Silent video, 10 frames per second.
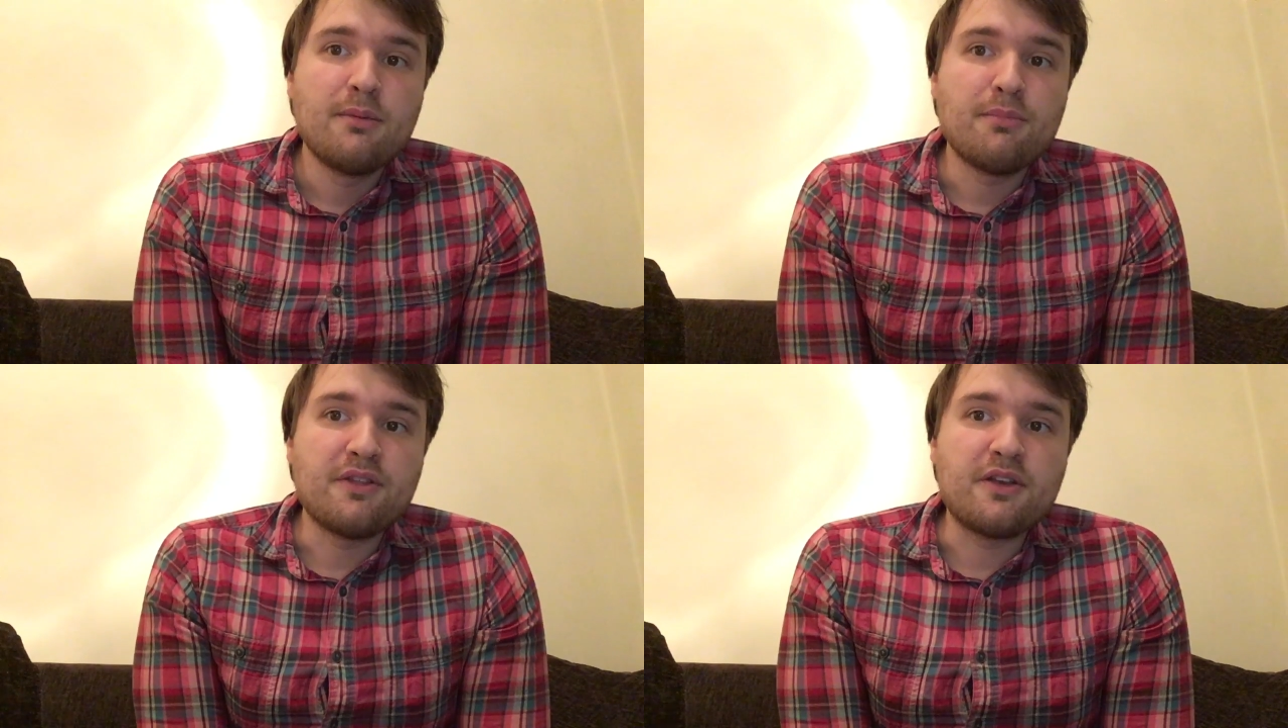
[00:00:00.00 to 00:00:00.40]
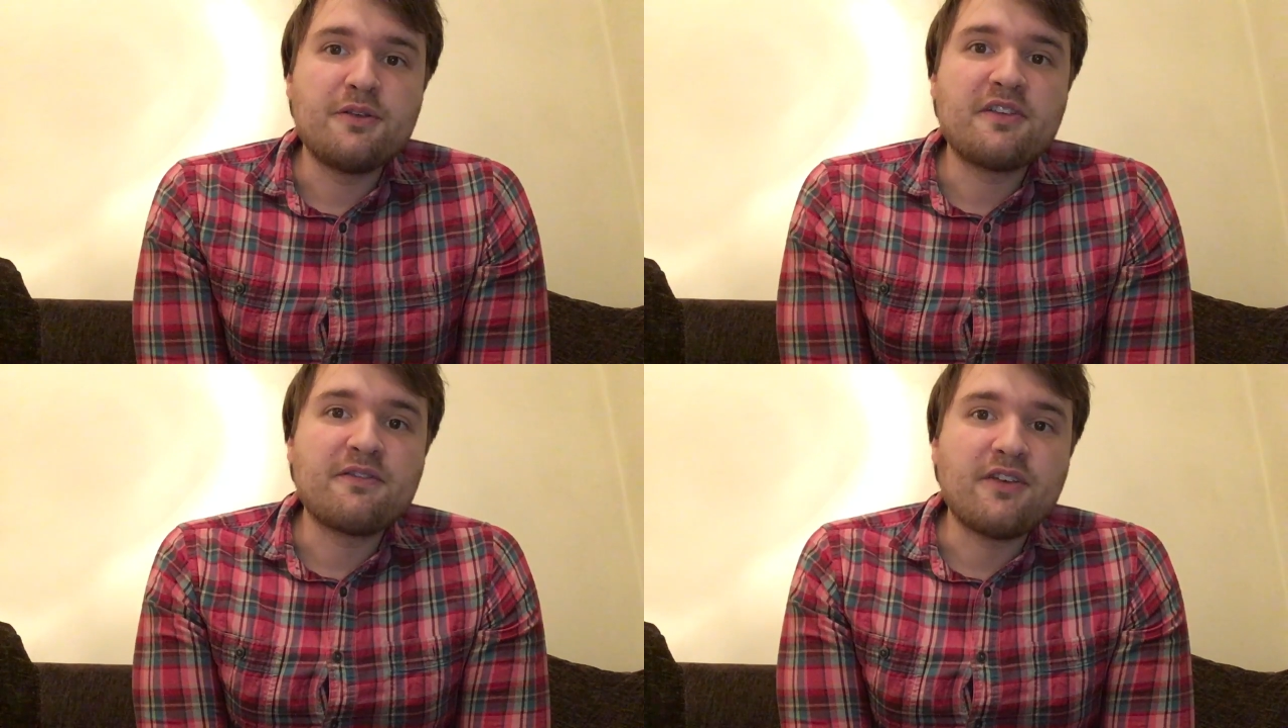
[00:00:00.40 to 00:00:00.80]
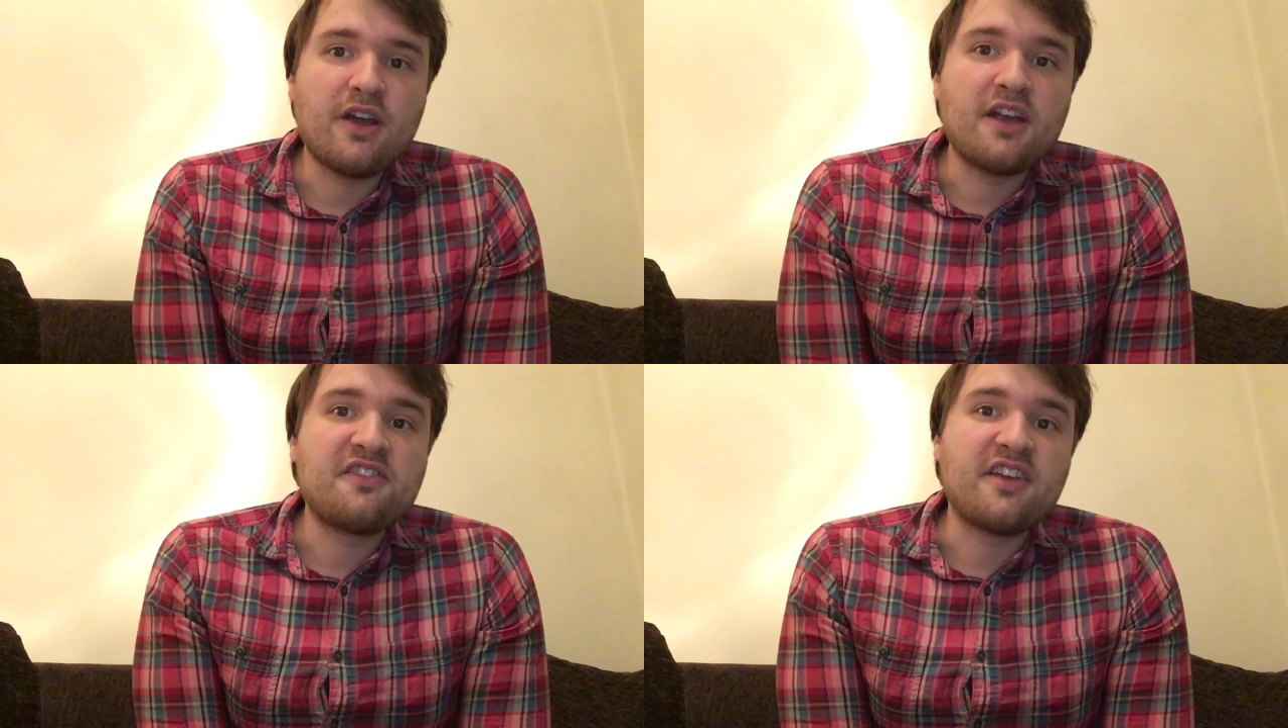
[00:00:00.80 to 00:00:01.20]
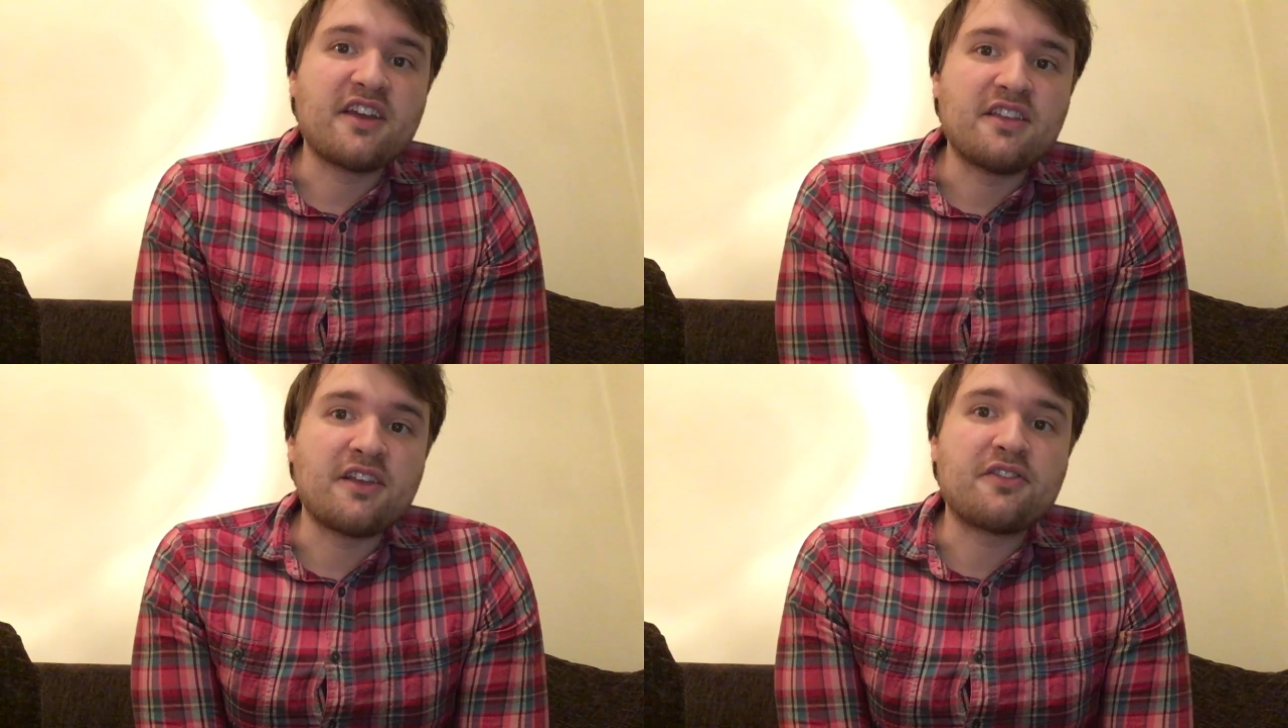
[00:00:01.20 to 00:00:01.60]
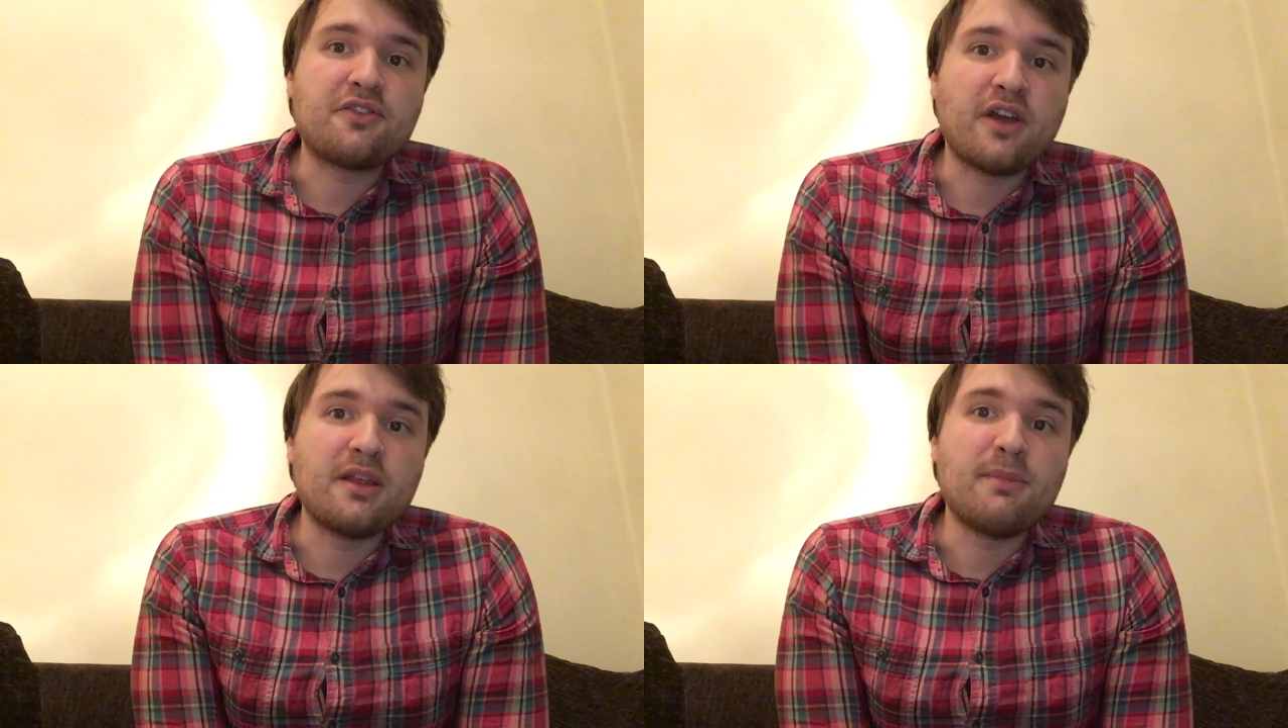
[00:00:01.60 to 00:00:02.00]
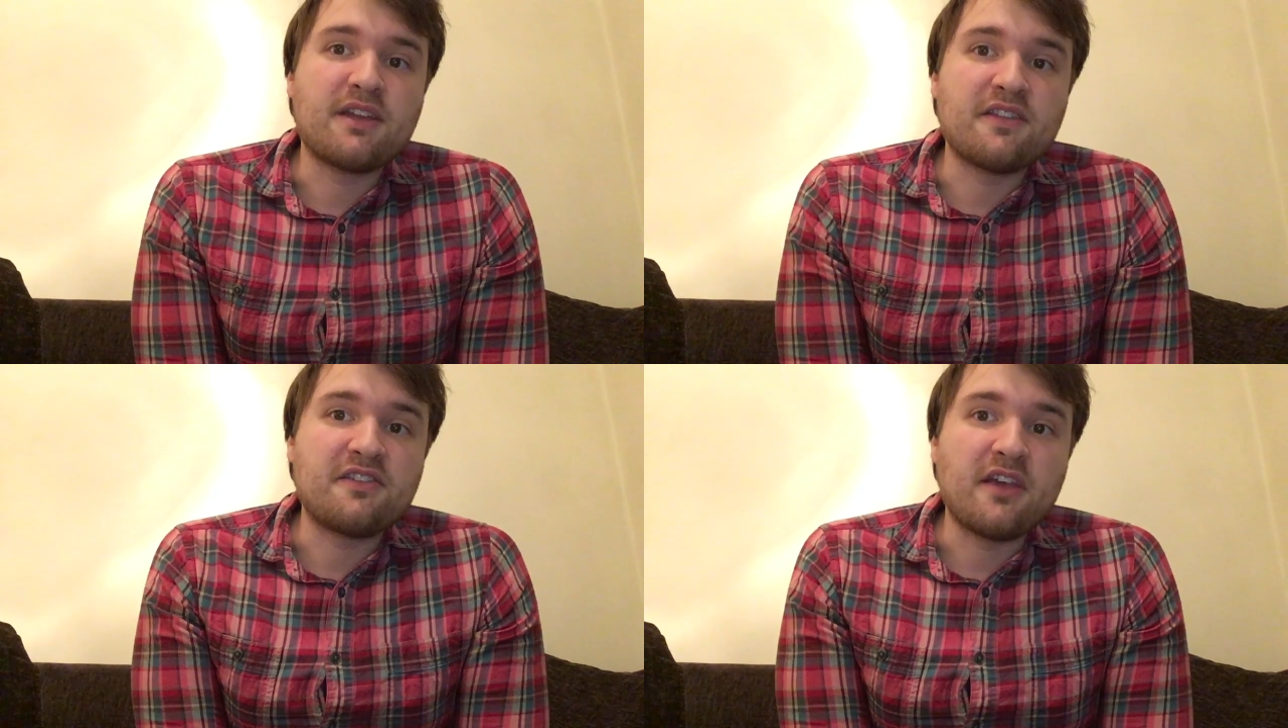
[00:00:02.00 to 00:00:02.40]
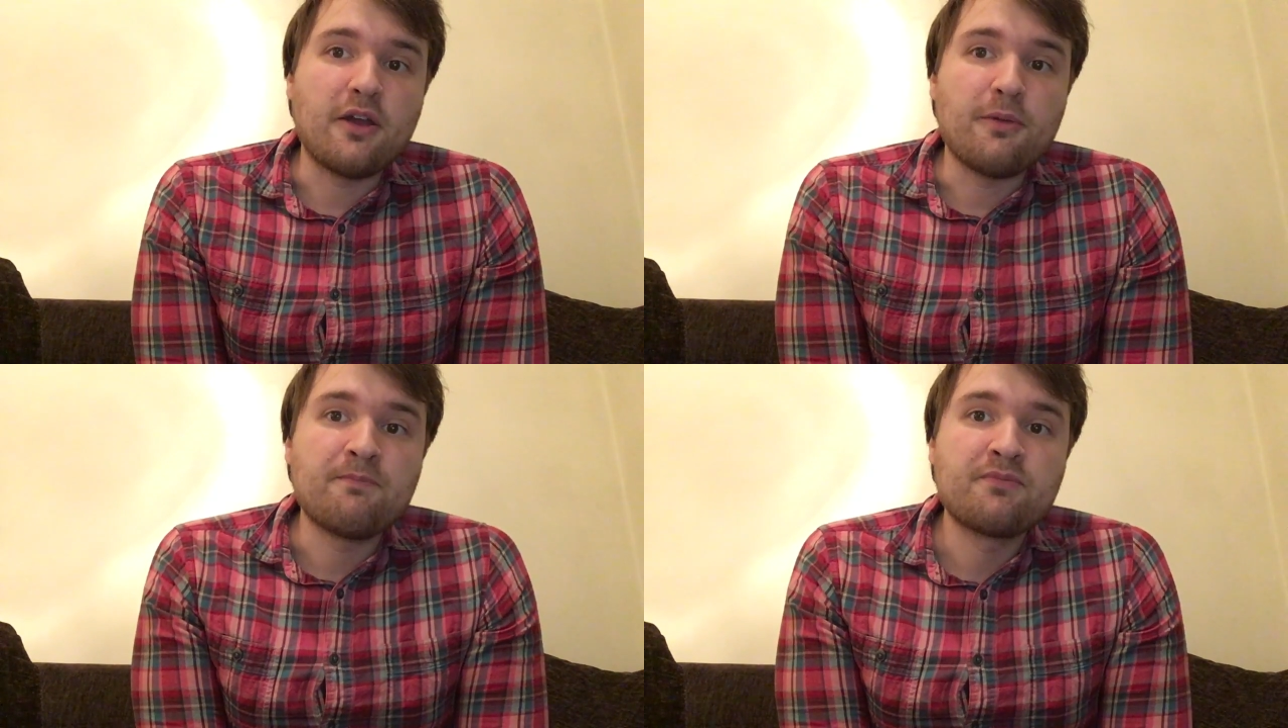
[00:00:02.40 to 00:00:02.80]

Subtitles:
but they're using various techniques to try to make the sale.